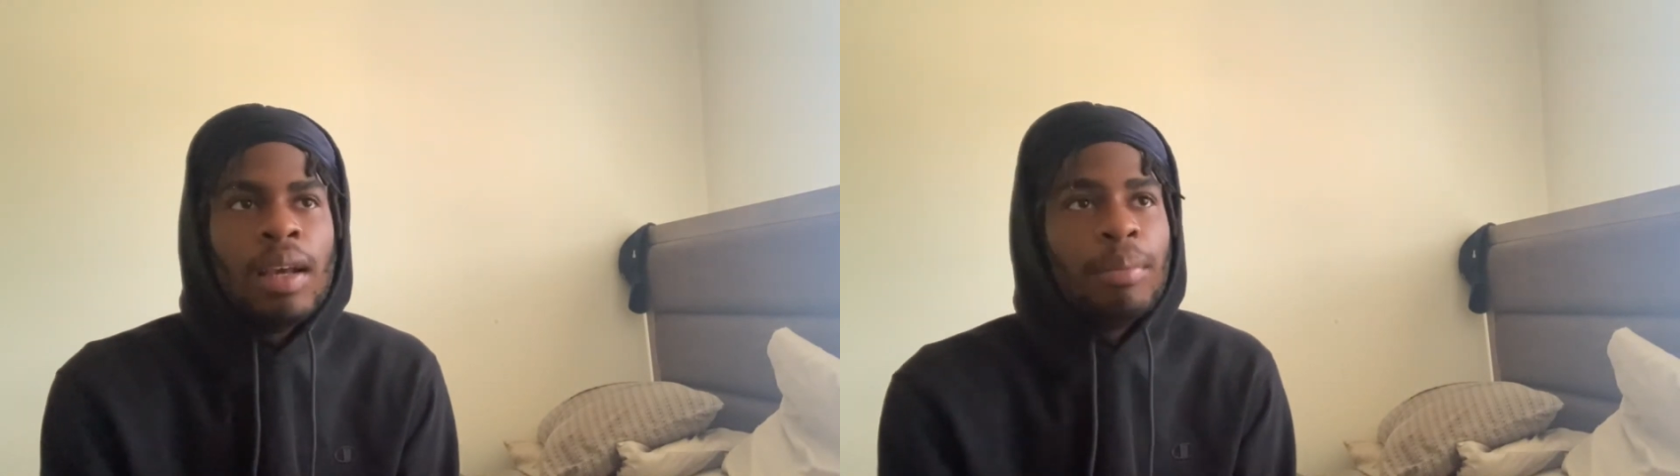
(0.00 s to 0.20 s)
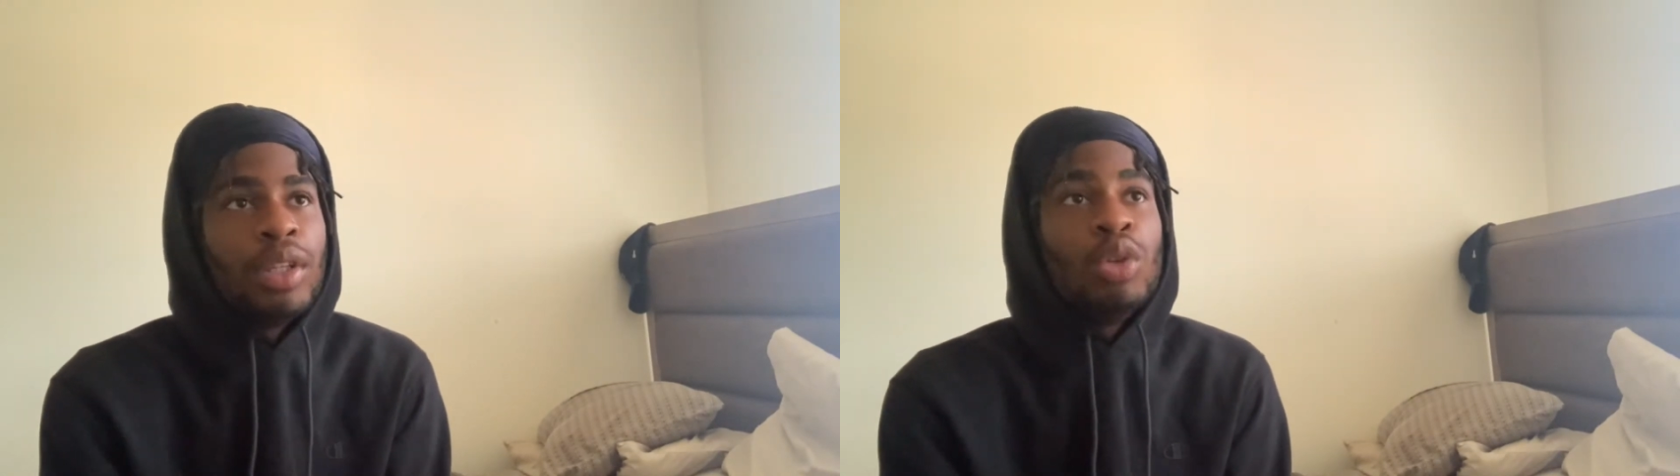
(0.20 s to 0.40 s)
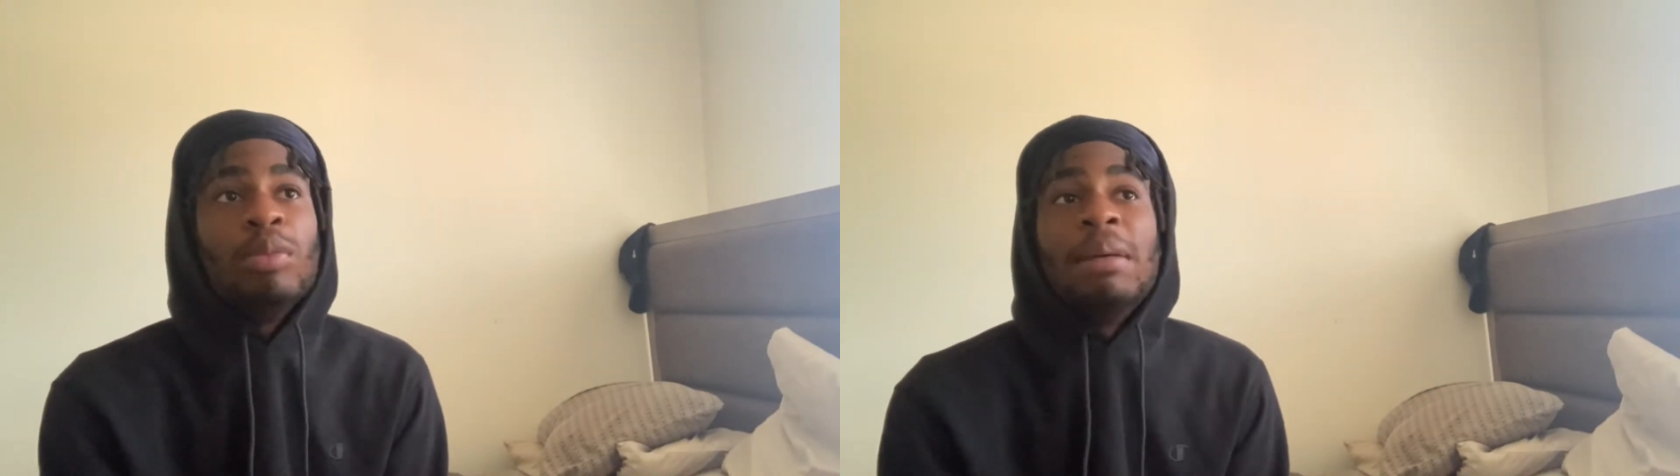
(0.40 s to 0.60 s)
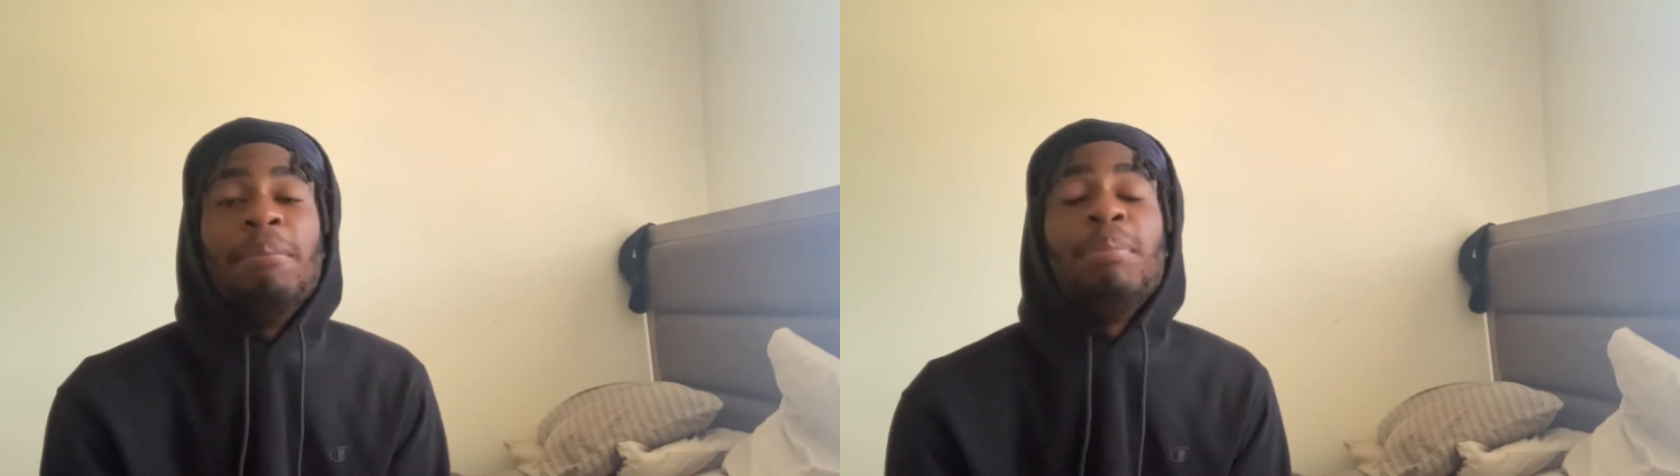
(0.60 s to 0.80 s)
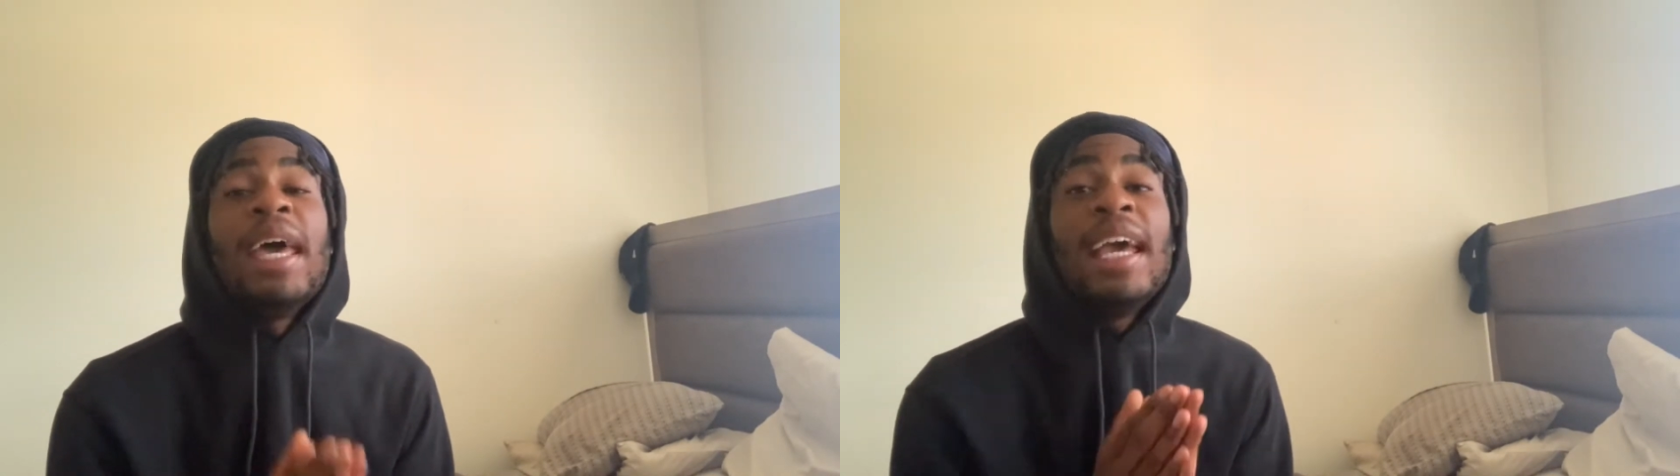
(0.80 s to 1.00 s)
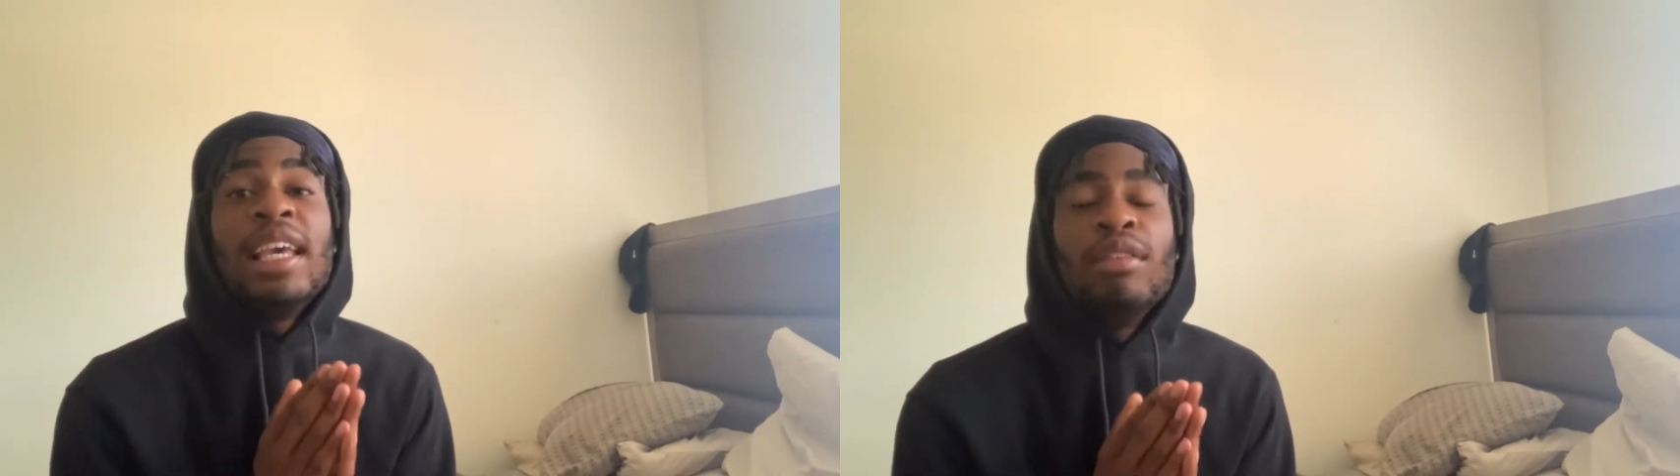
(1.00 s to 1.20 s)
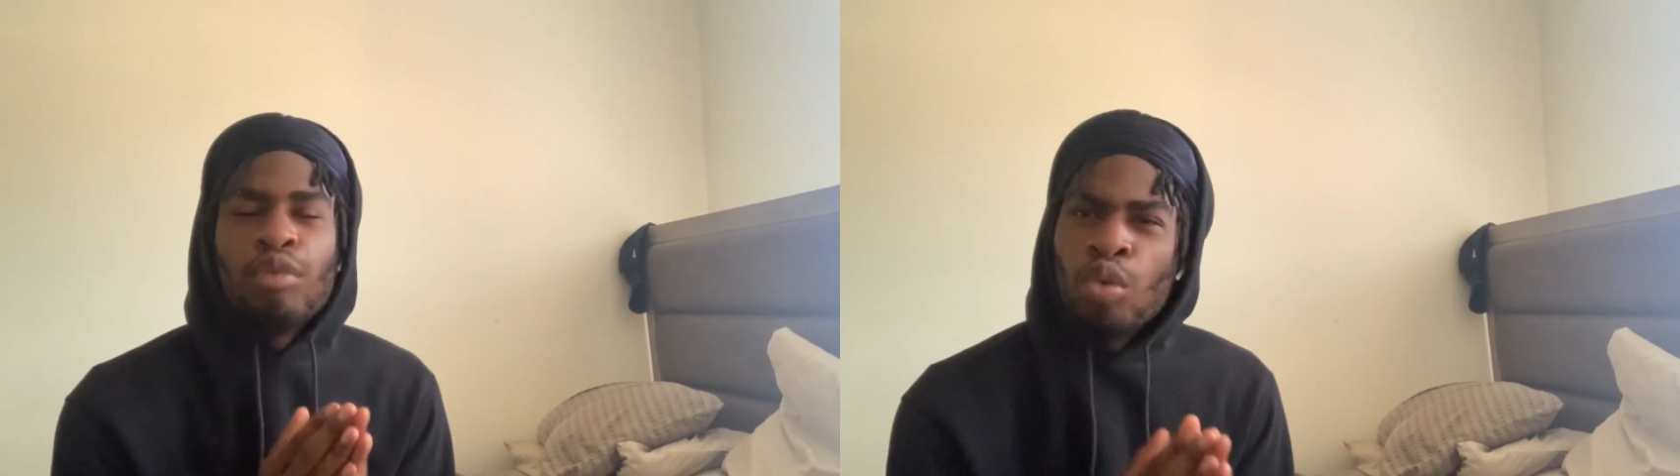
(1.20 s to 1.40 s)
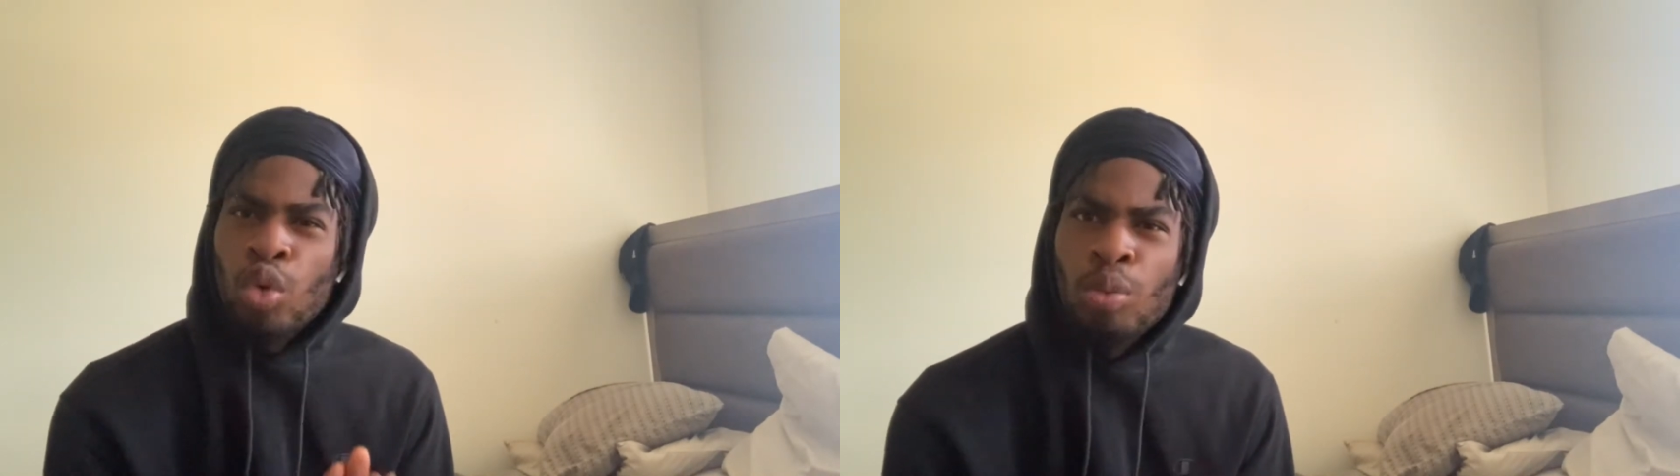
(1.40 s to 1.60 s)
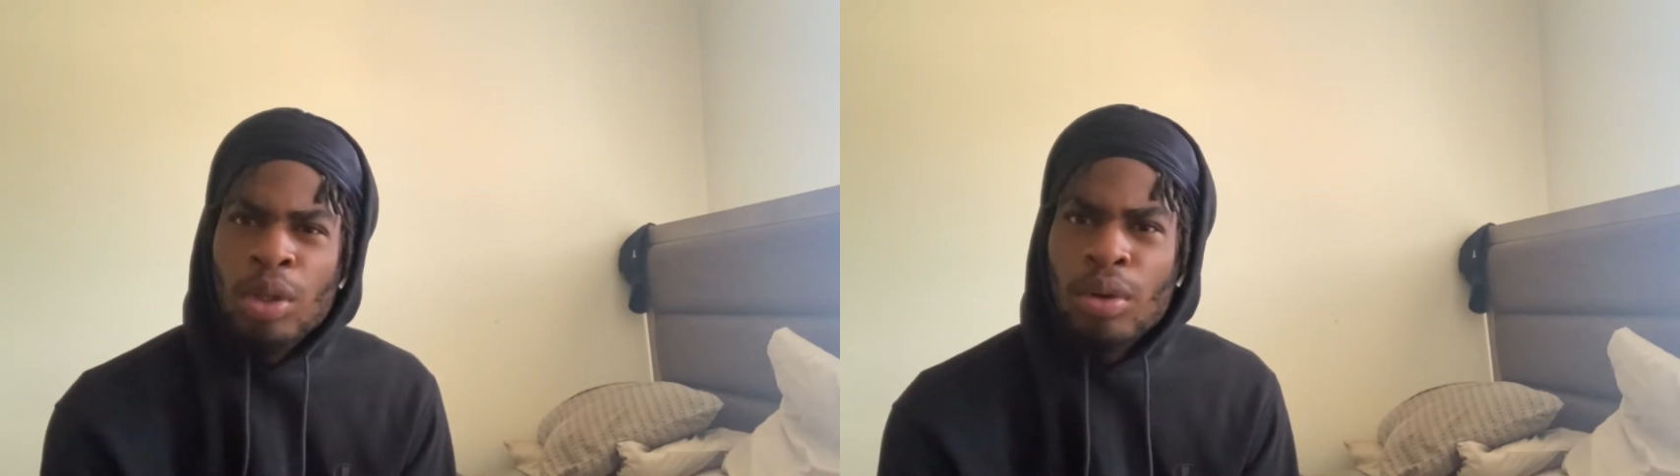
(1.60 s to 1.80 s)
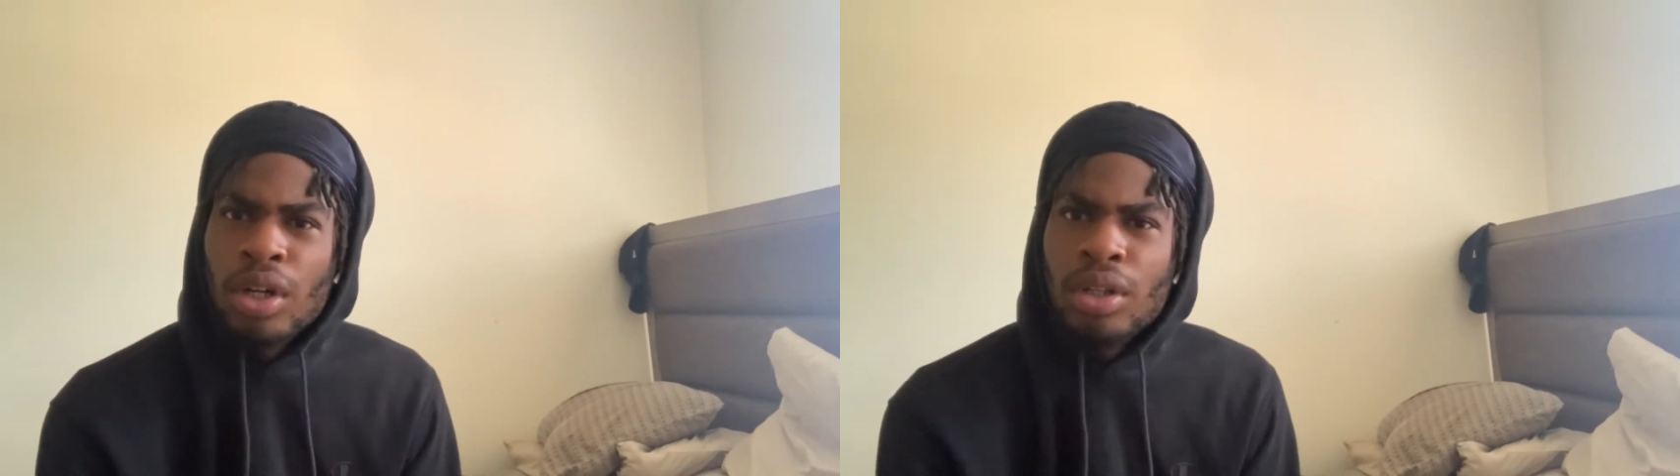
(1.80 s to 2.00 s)
But you've been begging for Ruby
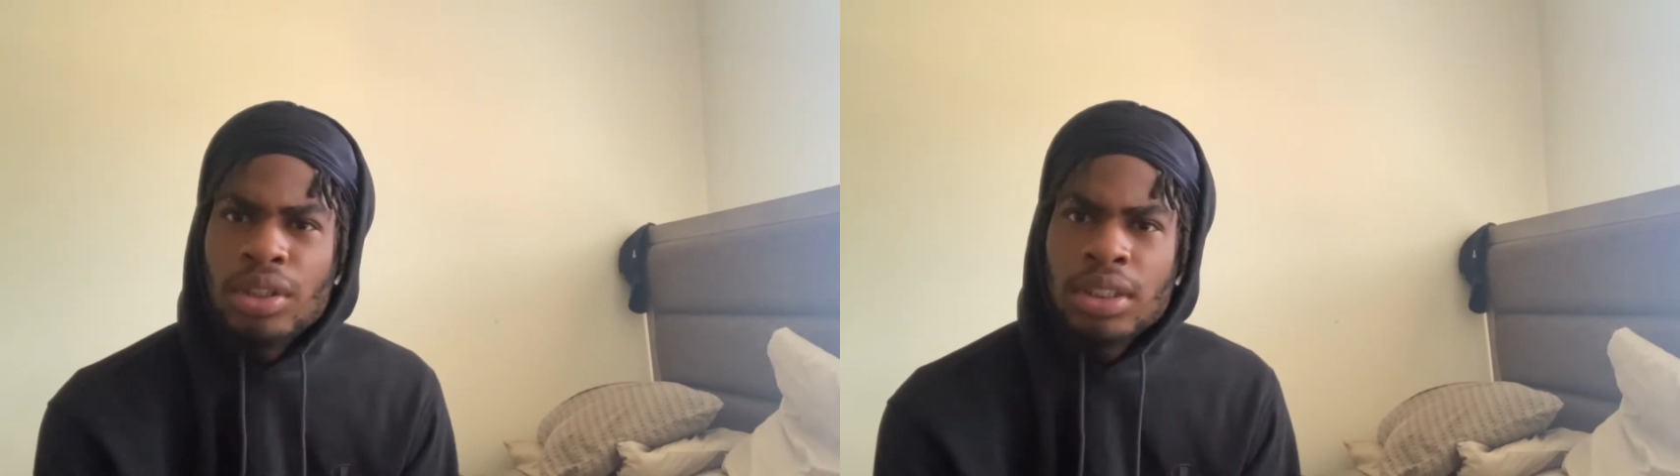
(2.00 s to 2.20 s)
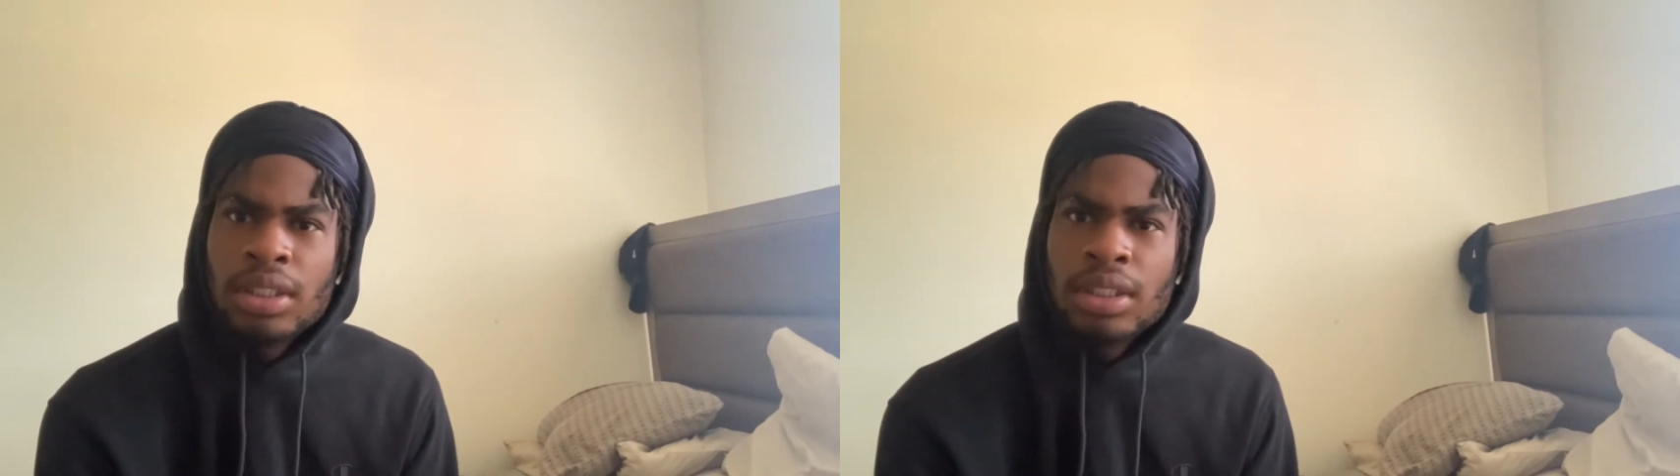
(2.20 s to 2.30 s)
Rose.